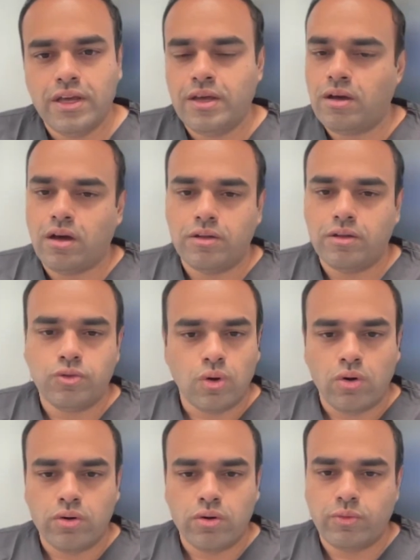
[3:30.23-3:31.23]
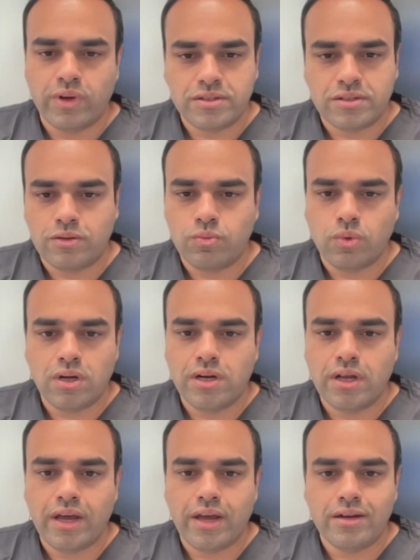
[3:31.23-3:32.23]
throughout the Western world
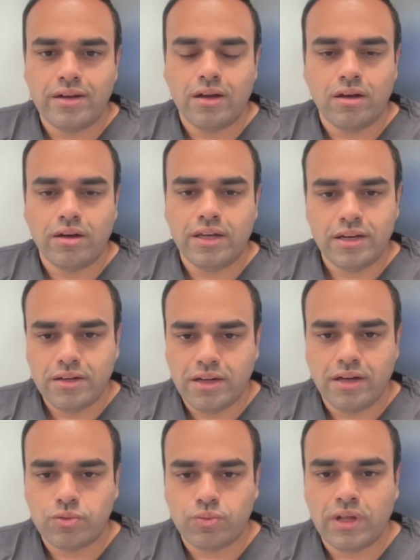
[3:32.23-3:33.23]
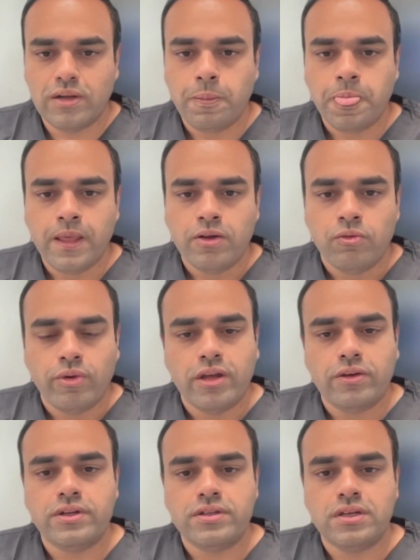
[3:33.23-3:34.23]
and in India as well, where
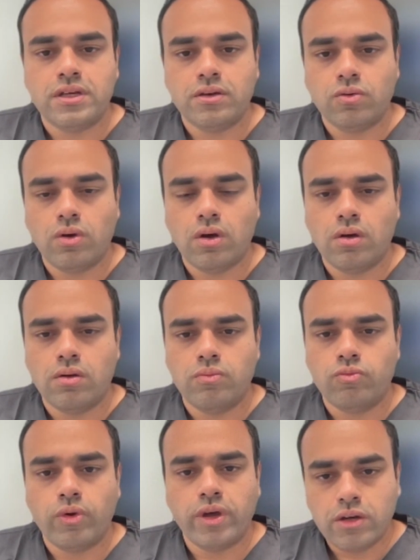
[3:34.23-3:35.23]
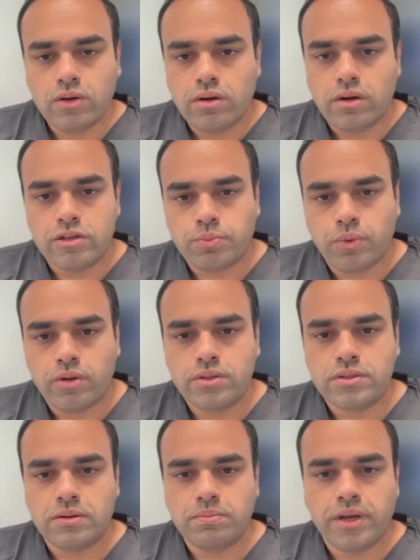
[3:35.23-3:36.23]
we are seeing very good
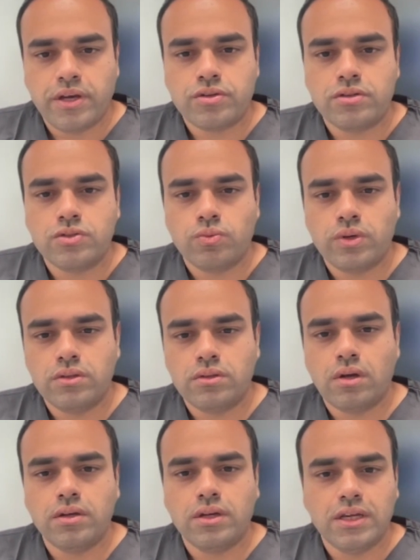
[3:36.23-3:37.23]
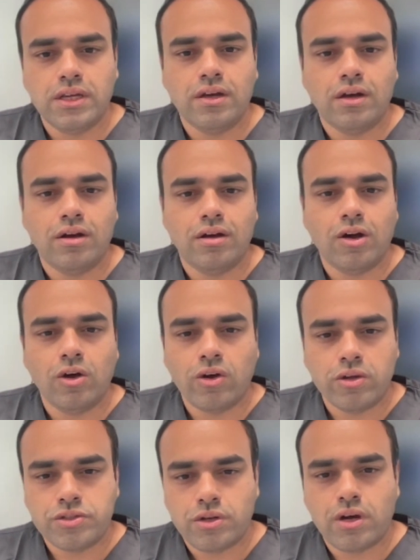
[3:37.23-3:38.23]
response in patients with knee
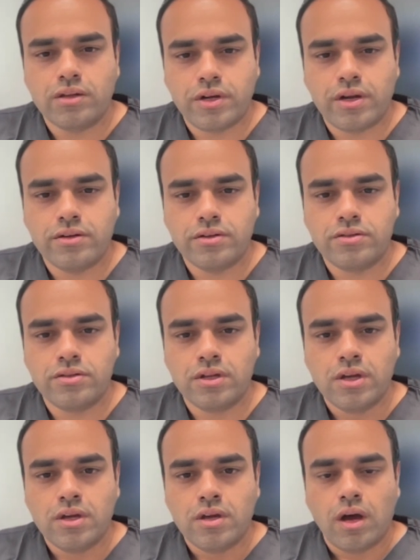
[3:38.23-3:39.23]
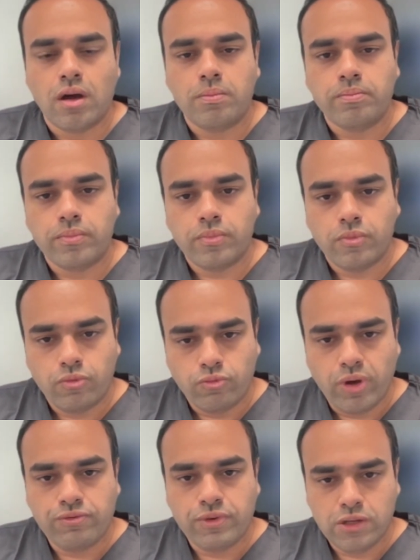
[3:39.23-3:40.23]
osteoarthritis
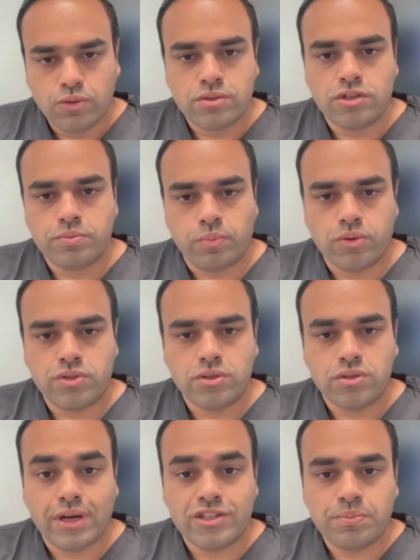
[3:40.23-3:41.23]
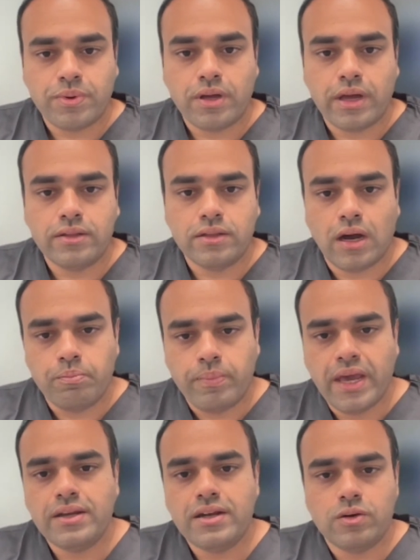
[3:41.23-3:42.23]
when we use this procedure. And the
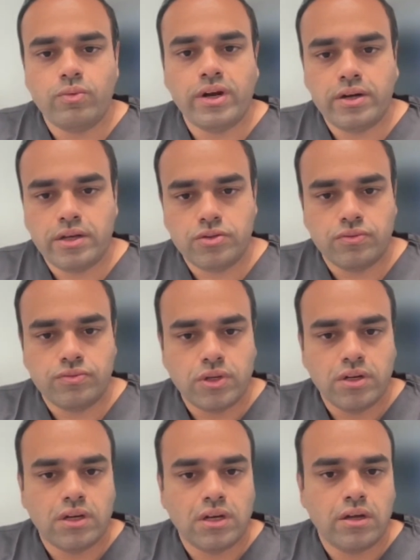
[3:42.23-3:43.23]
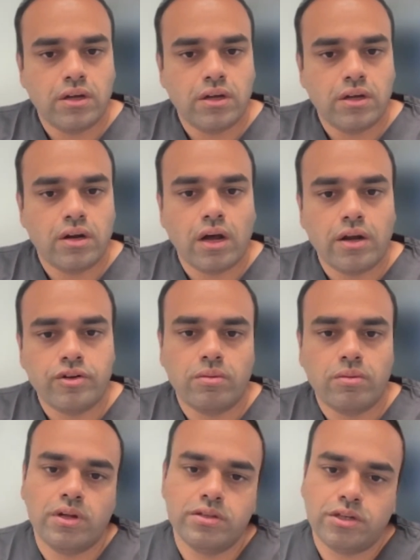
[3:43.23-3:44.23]
main advantage of genicular artery
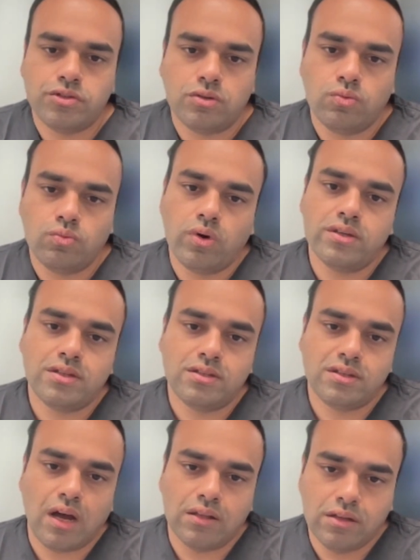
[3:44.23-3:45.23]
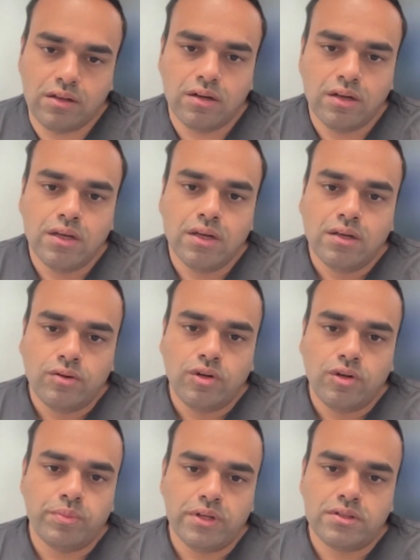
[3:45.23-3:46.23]
embolization versus other
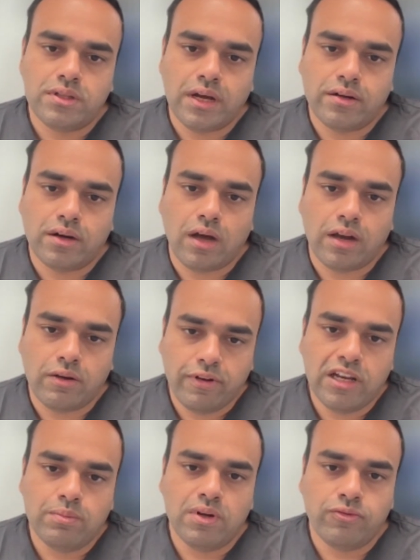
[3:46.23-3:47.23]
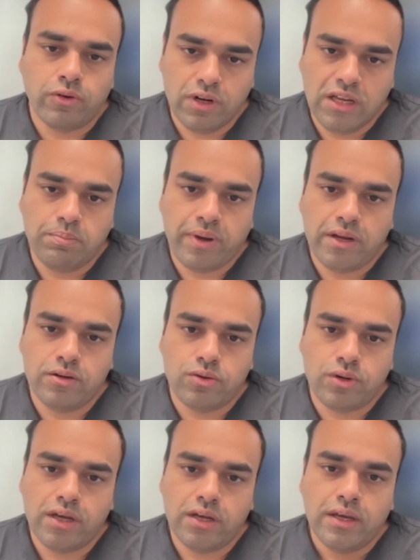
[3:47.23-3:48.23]
treatments that are available for knee pain
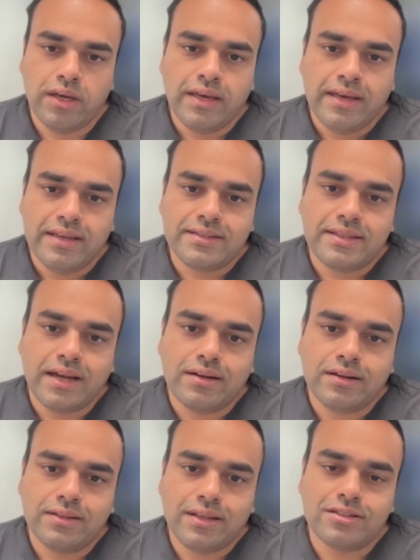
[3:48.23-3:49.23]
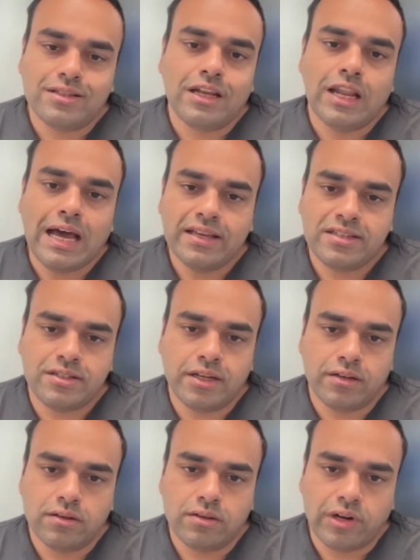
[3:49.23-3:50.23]
today is that there is a
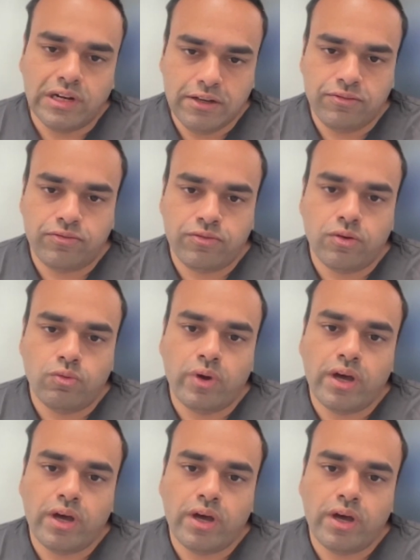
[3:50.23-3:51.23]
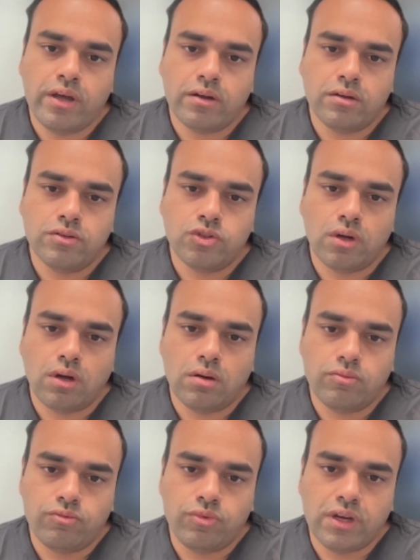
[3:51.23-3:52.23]
lasting relief, where
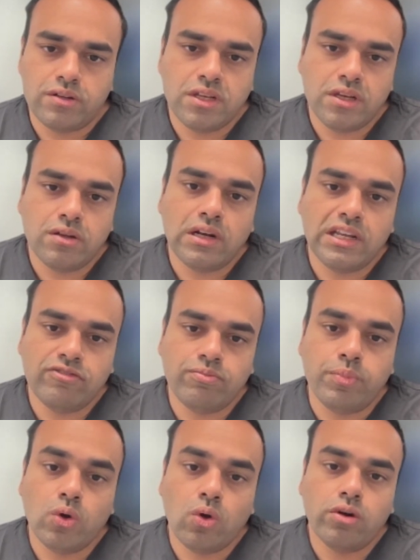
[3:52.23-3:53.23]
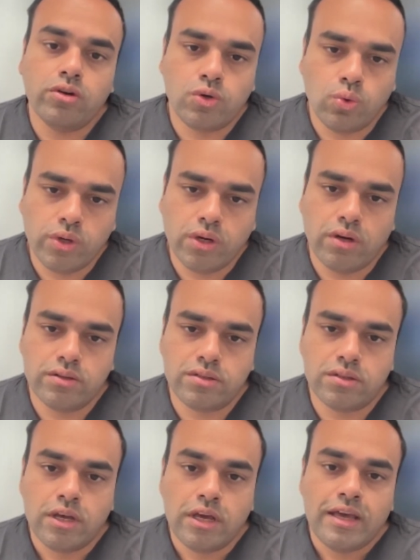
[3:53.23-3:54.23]
we are seeing relief beyond 2
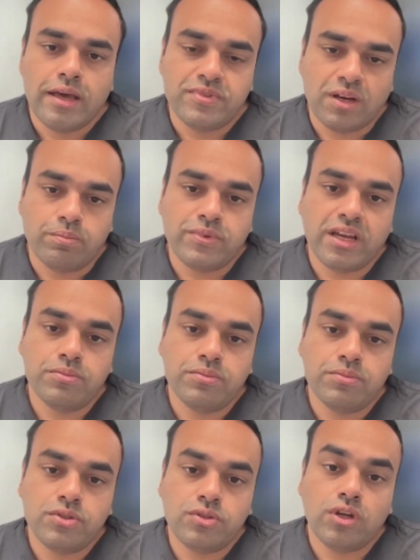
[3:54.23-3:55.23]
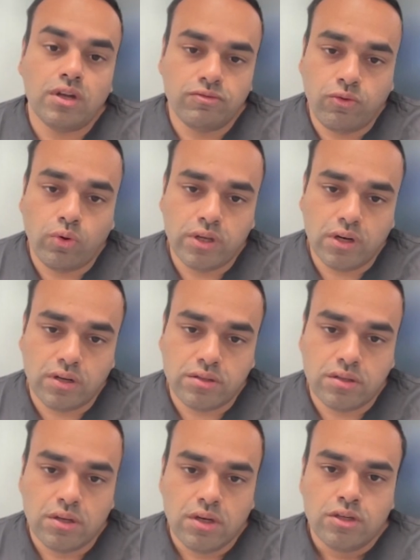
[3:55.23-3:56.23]
years and sometimes 3 and 4 years.
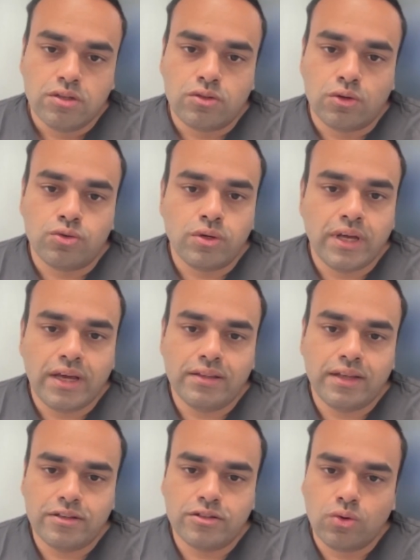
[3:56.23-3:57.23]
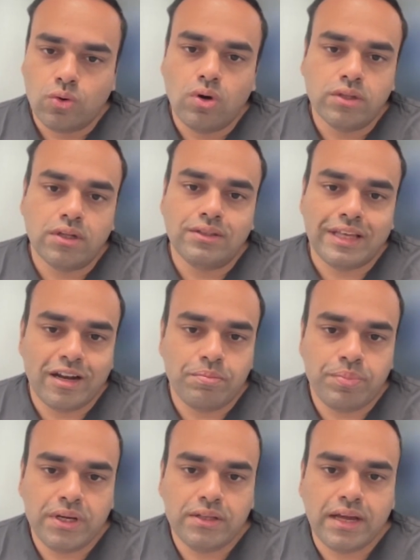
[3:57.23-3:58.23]
So today there is no
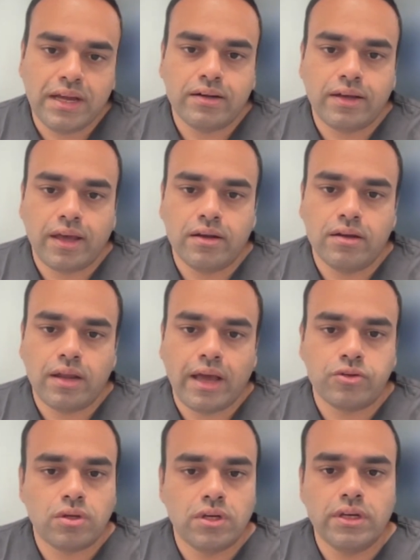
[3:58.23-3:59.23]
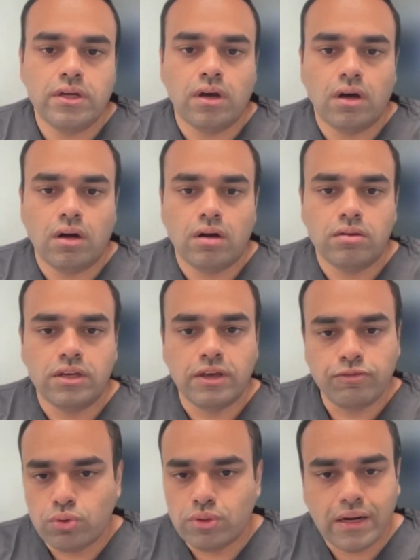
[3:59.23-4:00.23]
therapy that can actually
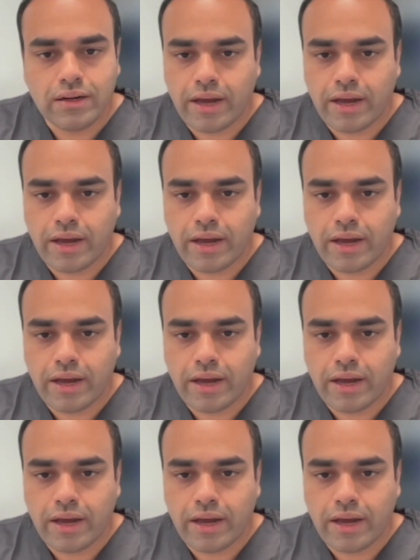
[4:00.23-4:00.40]
give you that